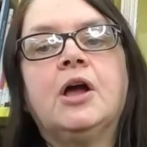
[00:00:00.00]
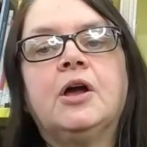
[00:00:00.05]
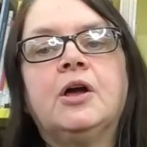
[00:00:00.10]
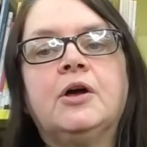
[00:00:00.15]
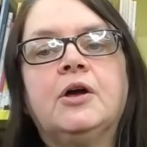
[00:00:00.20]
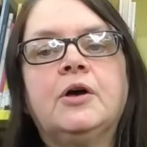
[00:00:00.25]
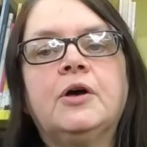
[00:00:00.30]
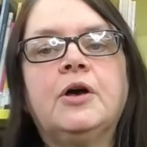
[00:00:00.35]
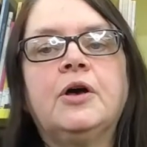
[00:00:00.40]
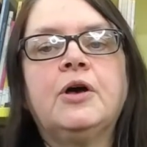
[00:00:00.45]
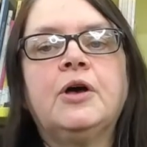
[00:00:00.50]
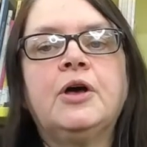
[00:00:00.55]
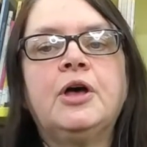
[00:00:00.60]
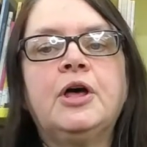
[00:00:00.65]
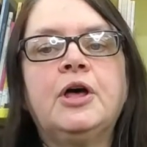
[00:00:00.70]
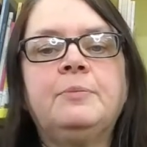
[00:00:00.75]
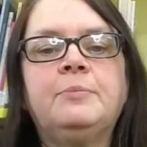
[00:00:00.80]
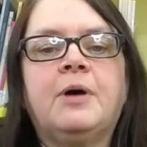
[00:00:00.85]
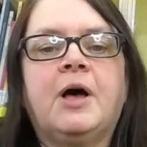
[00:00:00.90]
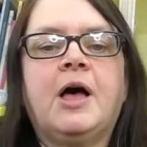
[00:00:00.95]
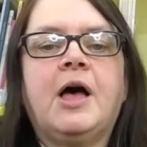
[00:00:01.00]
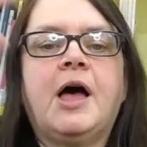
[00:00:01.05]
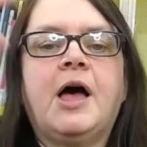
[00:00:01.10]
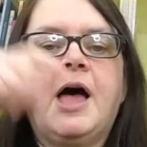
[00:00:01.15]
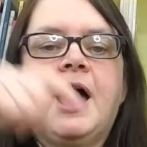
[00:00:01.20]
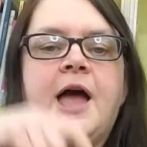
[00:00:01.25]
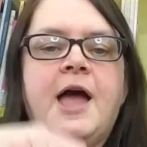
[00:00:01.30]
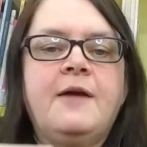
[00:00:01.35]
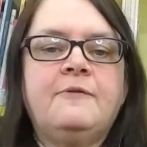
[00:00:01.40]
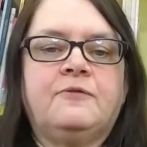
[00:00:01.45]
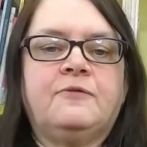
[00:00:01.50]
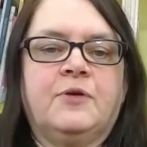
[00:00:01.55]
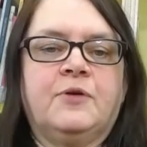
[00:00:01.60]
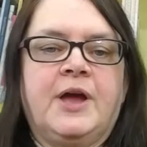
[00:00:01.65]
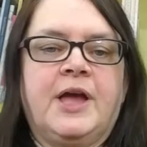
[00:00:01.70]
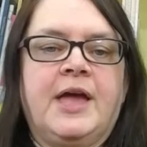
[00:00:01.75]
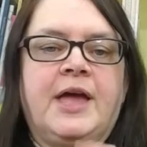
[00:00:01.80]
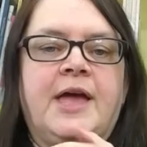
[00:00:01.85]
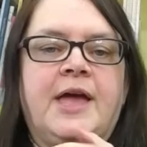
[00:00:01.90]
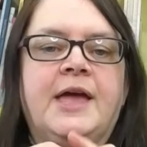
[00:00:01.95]
Goodbye
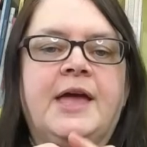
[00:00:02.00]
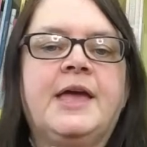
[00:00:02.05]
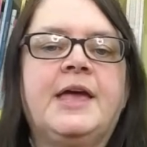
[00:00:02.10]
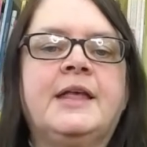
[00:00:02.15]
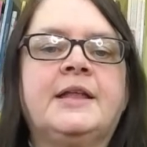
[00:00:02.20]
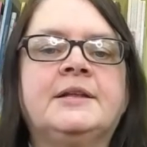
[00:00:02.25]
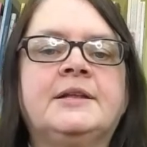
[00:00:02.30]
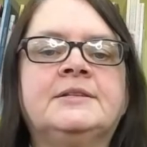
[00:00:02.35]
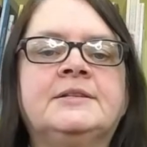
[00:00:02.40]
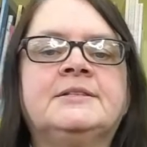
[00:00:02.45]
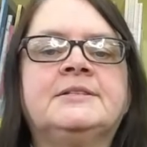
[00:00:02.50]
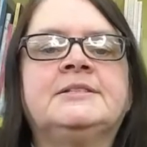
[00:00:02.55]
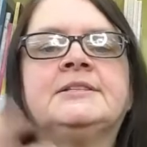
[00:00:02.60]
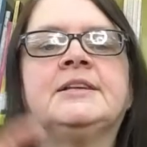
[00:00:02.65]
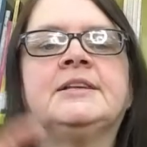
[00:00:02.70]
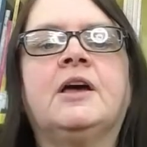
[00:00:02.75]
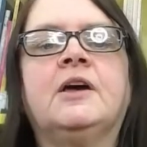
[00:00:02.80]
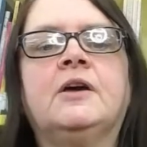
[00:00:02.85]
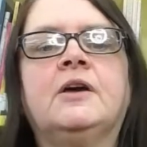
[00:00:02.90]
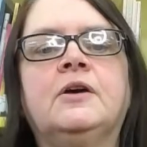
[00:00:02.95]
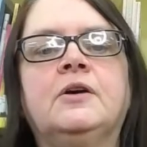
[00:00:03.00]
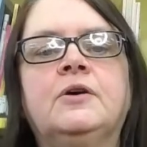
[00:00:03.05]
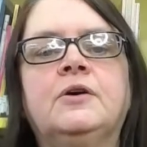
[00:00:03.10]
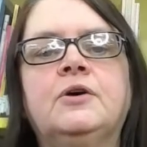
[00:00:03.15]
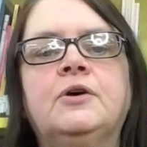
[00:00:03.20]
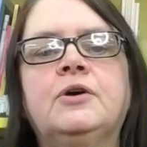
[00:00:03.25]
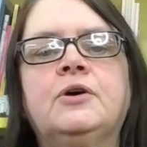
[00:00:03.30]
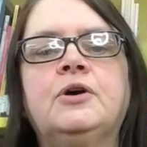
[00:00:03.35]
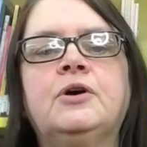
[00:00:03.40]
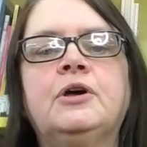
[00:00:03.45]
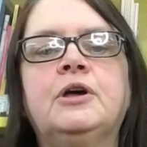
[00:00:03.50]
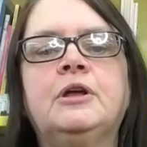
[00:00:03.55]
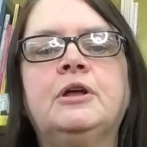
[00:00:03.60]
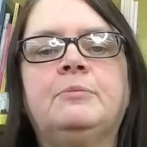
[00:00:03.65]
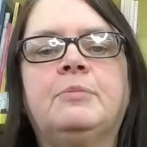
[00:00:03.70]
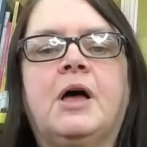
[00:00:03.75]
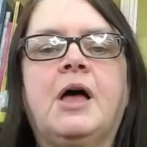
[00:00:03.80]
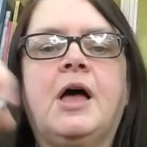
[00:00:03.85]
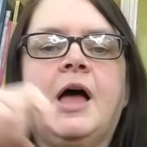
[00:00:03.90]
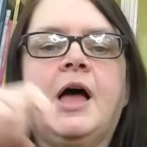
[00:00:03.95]
friends,
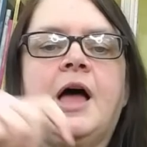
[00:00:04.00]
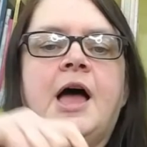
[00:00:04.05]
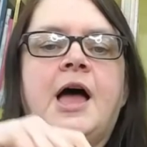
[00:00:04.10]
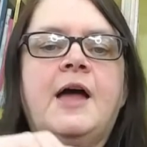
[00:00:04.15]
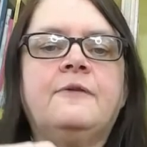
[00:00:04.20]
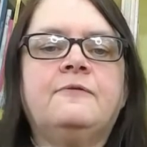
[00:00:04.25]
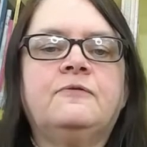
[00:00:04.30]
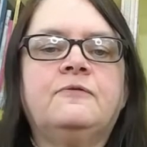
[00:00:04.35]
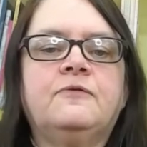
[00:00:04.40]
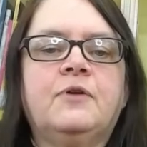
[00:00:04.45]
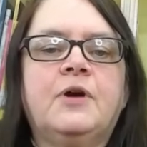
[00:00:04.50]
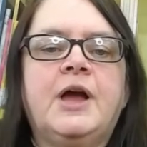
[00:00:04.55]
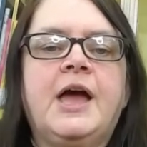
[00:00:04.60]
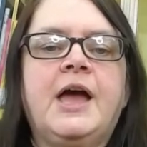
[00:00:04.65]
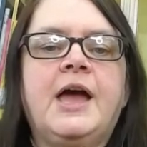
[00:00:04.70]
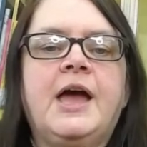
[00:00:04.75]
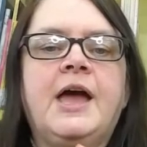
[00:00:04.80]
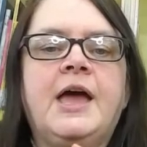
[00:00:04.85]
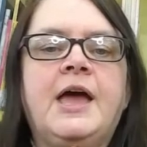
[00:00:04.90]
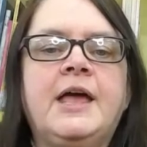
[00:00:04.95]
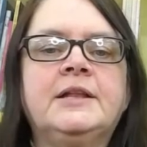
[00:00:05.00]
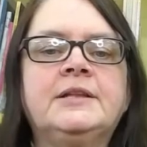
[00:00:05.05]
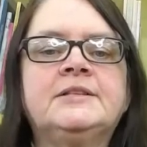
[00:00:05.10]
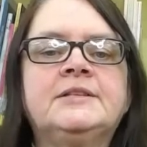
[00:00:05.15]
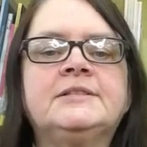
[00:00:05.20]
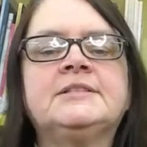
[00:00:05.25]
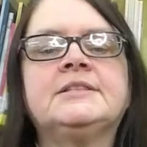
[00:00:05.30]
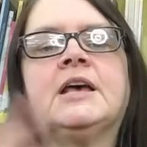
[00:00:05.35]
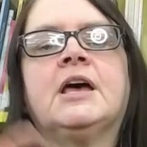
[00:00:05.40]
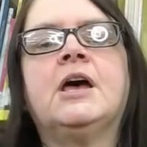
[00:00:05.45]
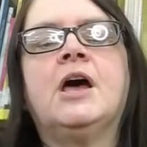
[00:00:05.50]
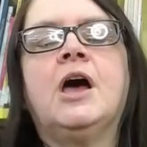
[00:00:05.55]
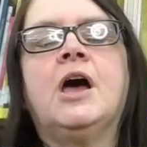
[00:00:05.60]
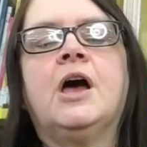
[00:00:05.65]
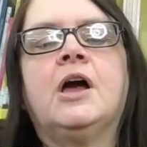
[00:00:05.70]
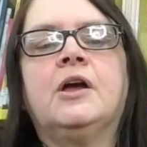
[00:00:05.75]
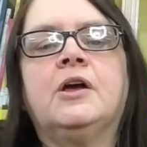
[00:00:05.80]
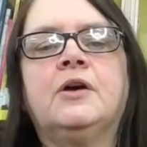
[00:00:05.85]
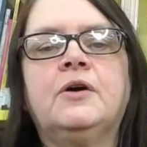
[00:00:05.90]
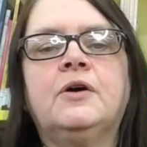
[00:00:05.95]
goodbye friends,
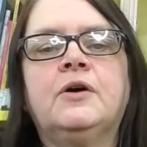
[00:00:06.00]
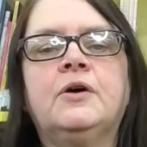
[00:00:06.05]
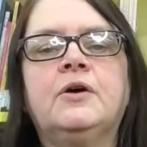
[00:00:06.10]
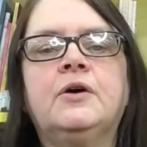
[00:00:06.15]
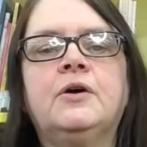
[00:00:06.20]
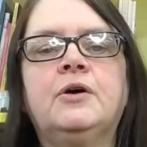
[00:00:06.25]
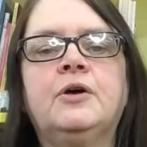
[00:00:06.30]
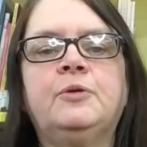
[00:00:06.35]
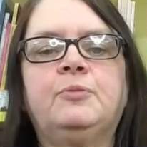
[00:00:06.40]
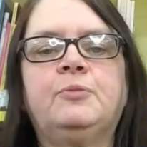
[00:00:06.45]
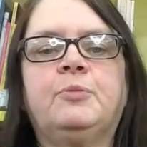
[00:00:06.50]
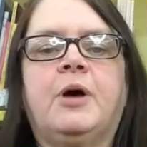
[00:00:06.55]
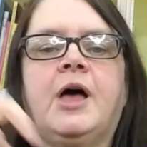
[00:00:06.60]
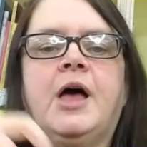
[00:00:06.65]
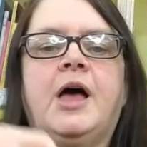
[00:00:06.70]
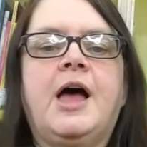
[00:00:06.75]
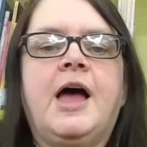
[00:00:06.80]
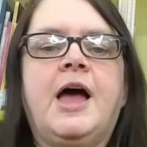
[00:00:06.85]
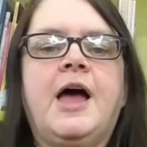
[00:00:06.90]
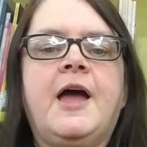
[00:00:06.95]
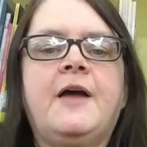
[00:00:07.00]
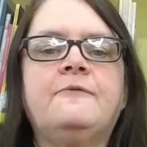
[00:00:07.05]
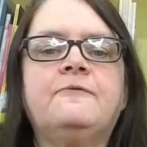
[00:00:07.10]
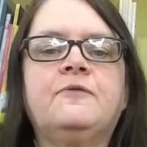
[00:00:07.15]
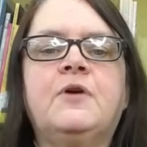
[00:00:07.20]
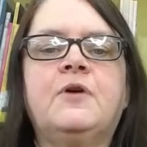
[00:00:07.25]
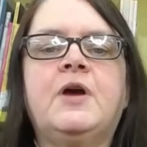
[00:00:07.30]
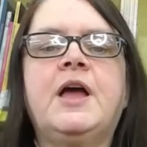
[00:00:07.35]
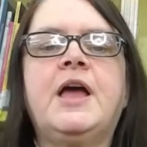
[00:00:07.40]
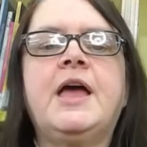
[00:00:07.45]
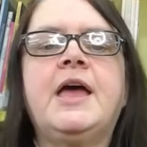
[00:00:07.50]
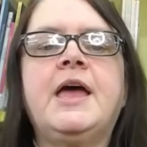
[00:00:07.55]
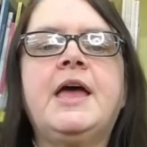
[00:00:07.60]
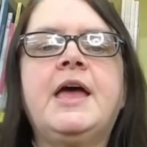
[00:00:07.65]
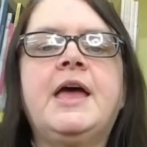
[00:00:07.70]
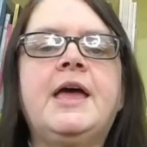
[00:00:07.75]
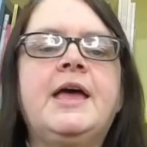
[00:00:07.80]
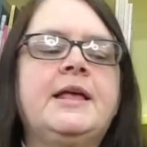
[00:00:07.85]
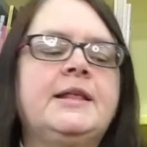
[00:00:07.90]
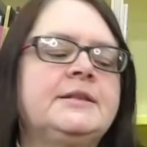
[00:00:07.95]
goodbye
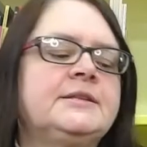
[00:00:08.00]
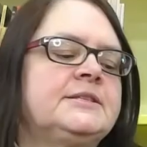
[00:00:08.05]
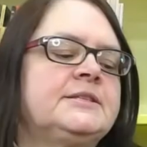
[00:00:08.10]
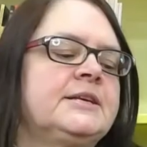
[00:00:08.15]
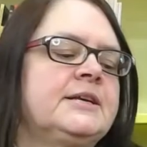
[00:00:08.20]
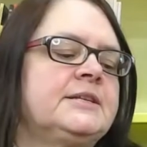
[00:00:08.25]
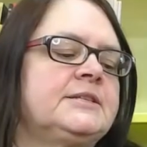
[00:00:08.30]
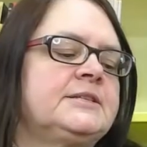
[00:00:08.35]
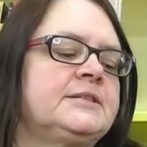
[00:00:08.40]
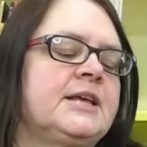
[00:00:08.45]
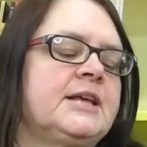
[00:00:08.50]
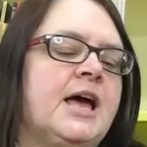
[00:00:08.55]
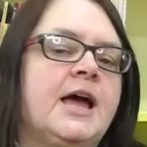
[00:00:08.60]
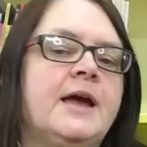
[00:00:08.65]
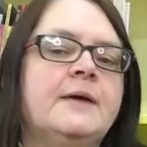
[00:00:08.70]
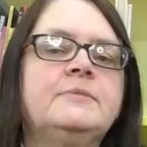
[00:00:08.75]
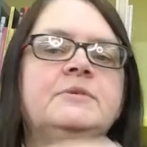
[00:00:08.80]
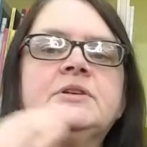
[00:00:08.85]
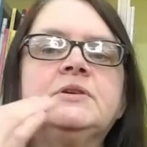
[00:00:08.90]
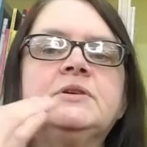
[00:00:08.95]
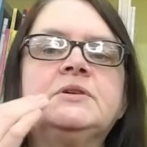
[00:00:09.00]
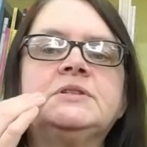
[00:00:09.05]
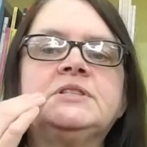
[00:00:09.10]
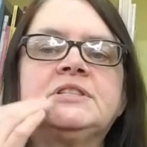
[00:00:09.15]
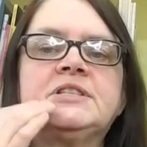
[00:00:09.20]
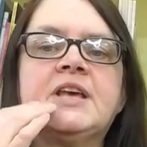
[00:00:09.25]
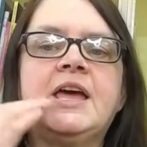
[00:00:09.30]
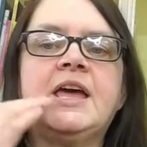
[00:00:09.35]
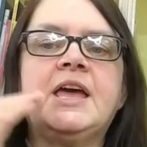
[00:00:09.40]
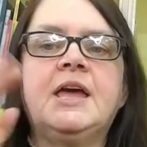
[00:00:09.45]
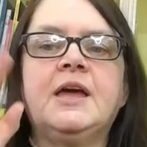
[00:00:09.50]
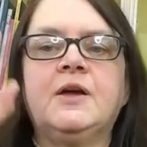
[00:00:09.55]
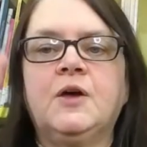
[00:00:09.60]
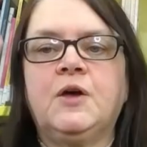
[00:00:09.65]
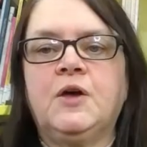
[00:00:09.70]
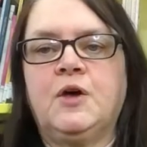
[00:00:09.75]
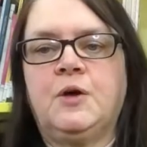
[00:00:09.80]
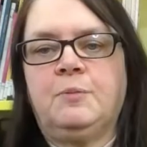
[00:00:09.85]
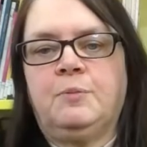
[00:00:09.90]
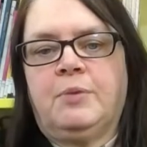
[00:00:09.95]
friends, it's time to say
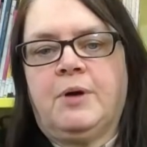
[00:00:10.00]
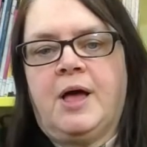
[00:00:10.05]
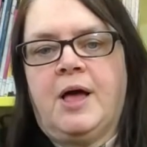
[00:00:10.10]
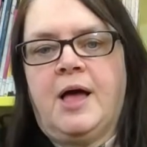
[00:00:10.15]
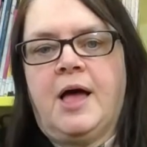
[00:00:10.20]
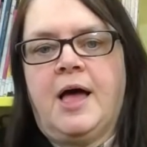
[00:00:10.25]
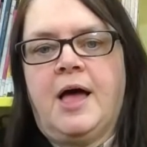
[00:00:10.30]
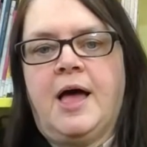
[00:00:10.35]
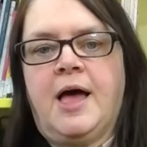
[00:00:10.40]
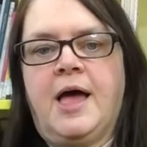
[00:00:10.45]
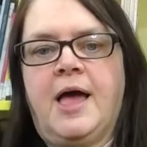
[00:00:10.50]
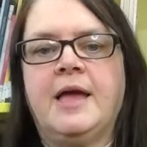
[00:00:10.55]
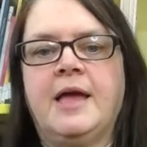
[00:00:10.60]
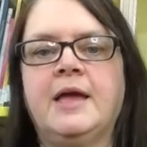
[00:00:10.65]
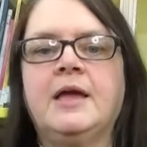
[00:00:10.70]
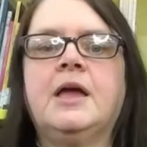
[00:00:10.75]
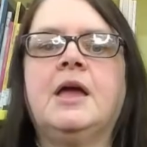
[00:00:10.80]
goodbye.